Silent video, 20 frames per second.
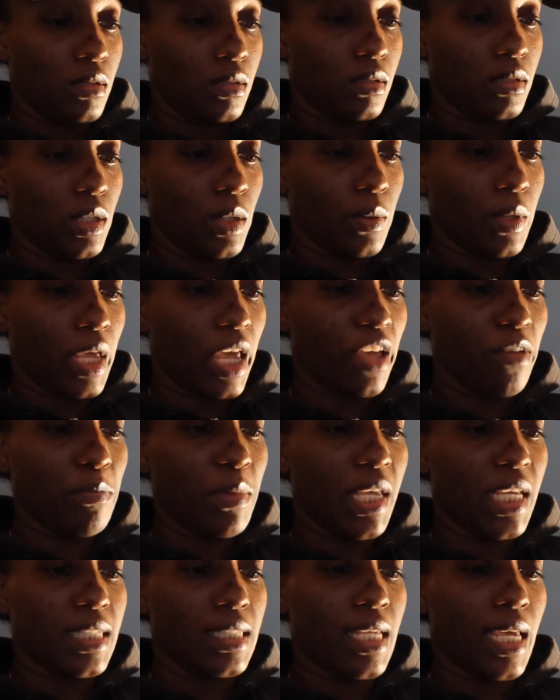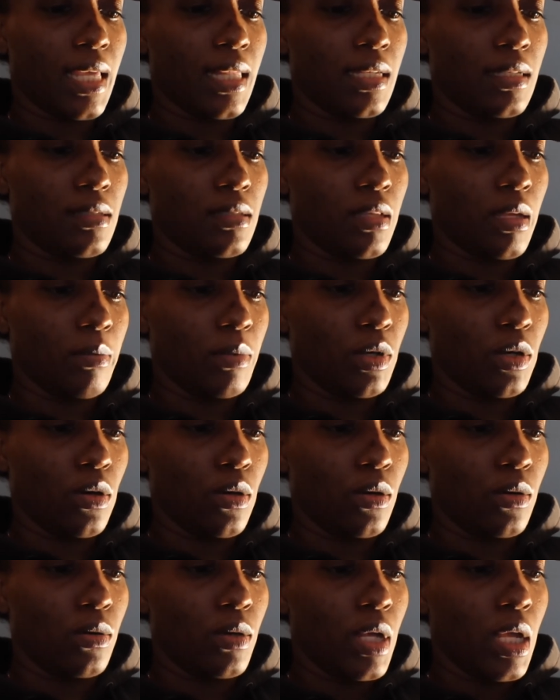So it gave me a daily step
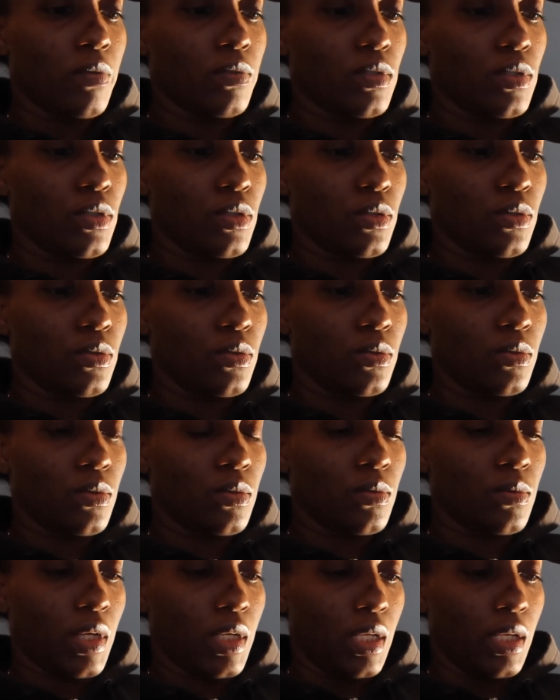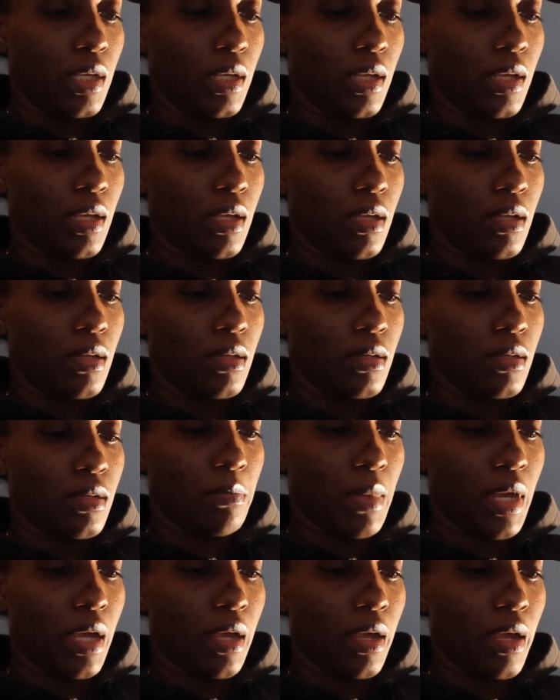goal of 238,
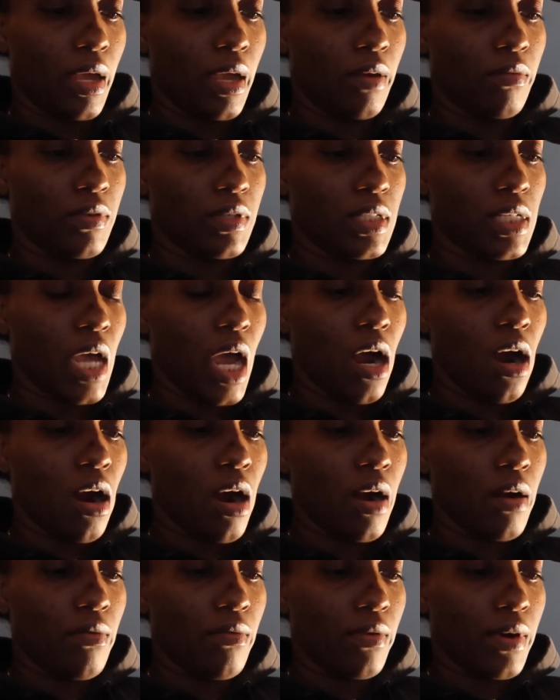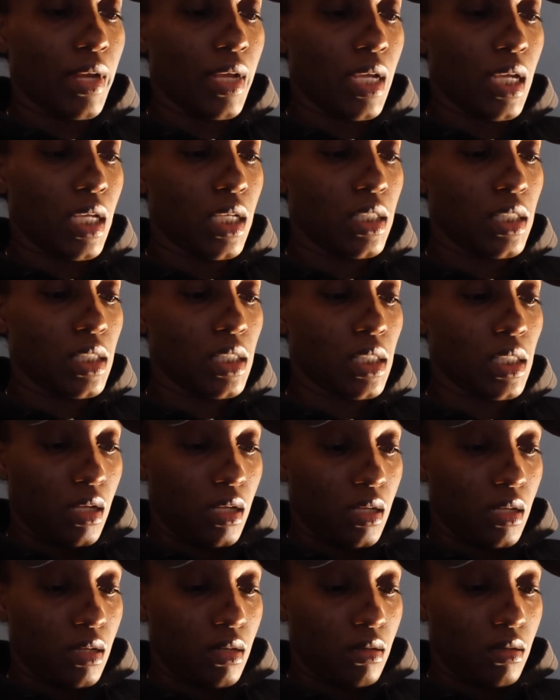my average heart rate,
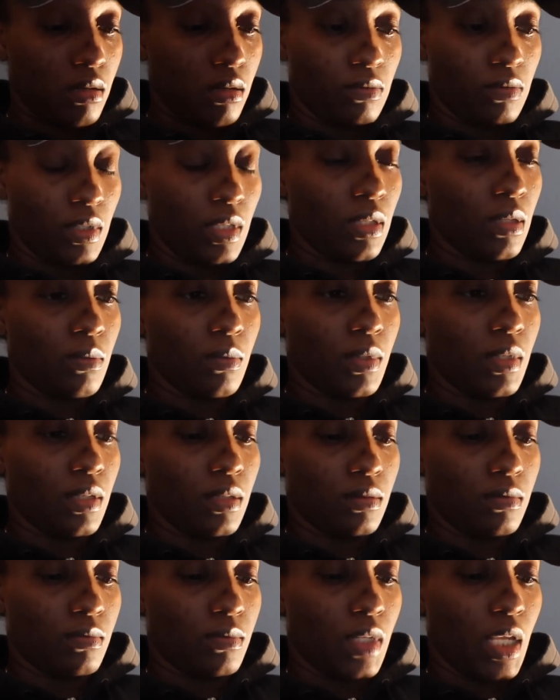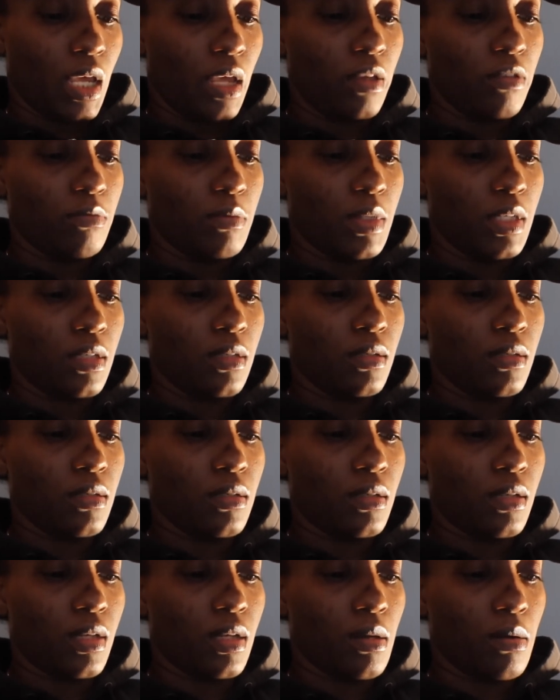and really what it gave me.
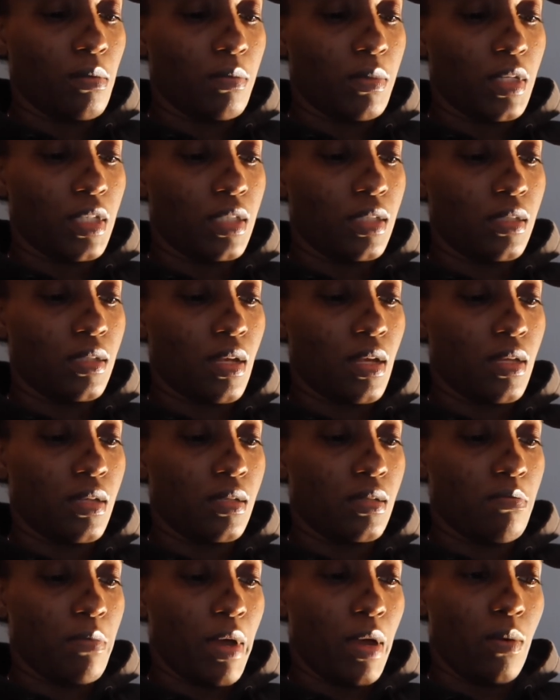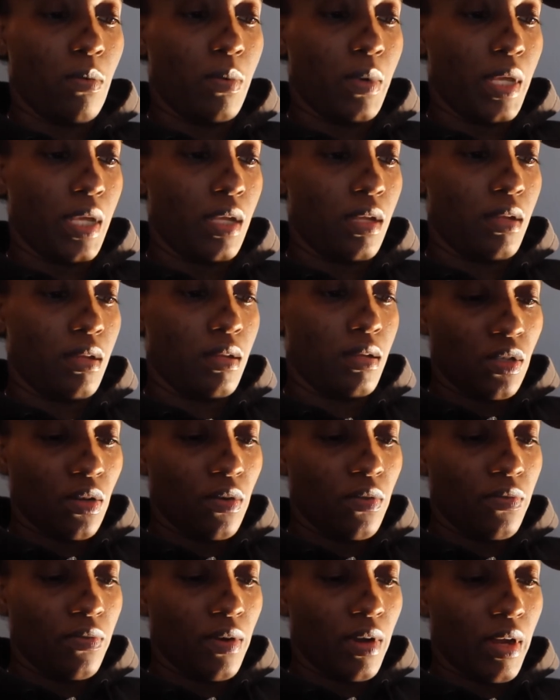It says my weight.
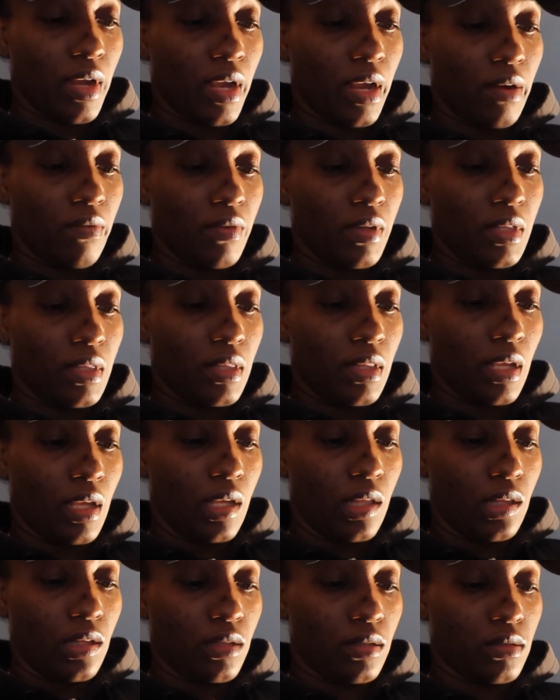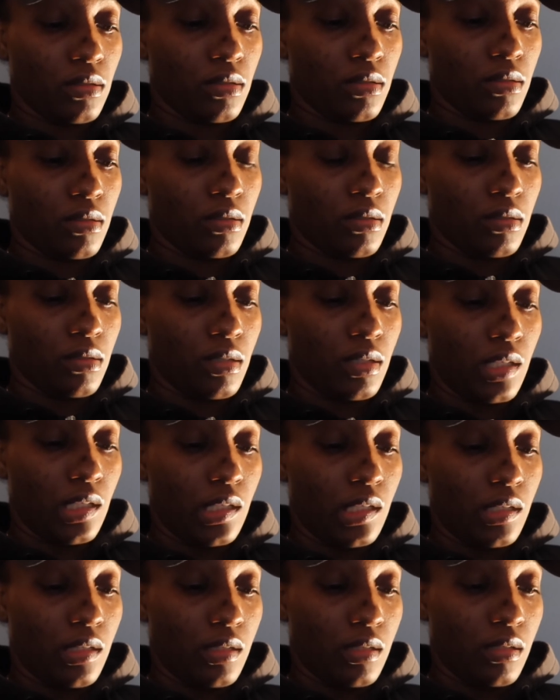So far everything looks
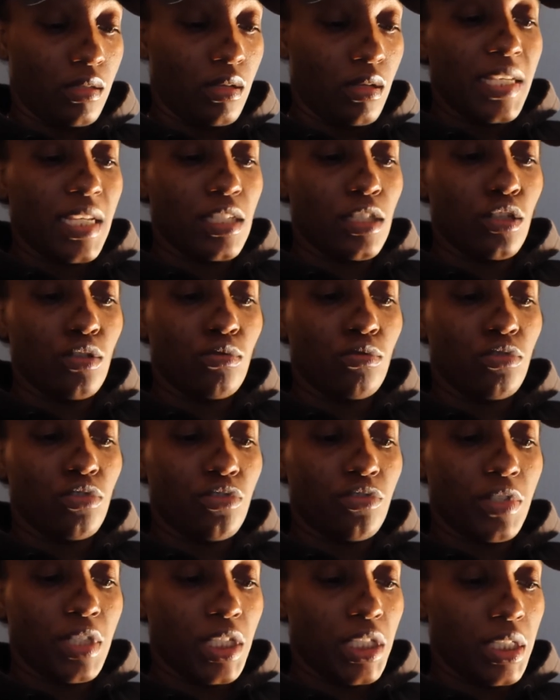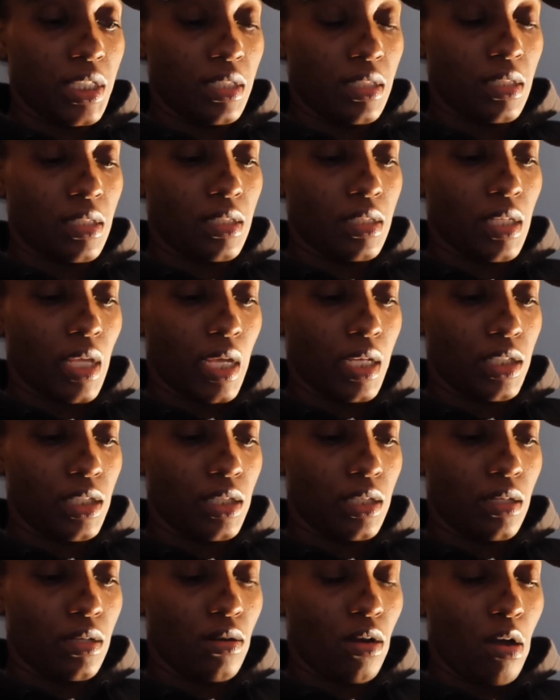good. There's a nutrition
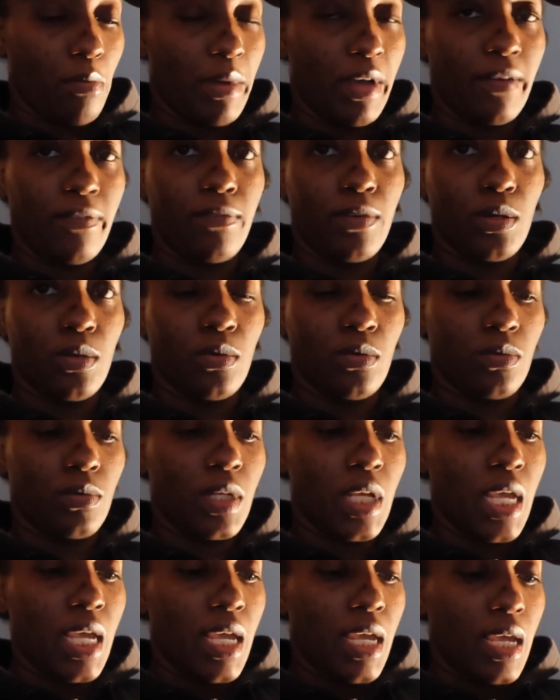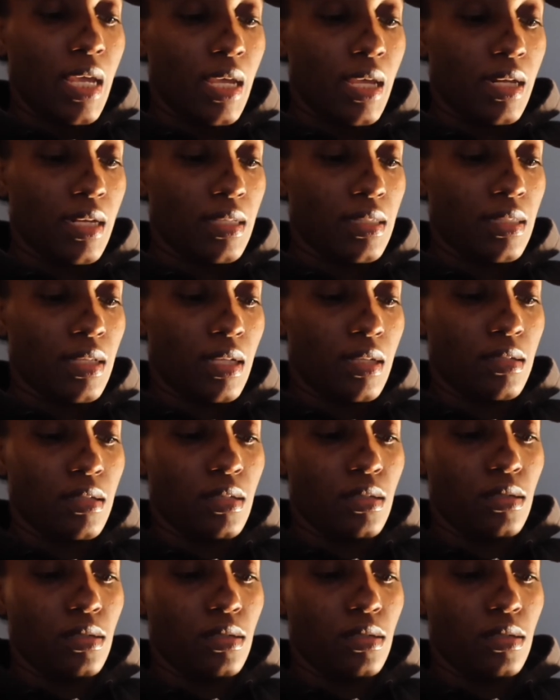section on my phone, and it says to